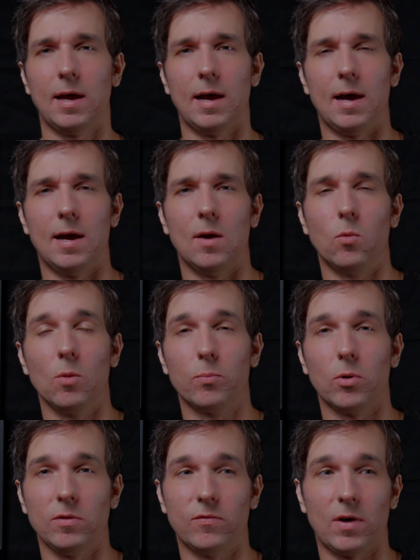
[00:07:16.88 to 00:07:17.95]

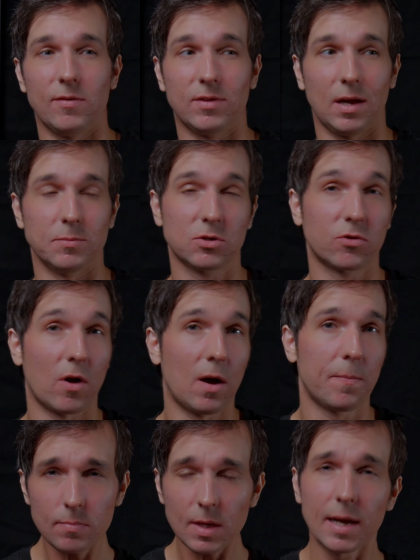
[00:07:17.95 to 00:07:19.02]
1.5 times crop,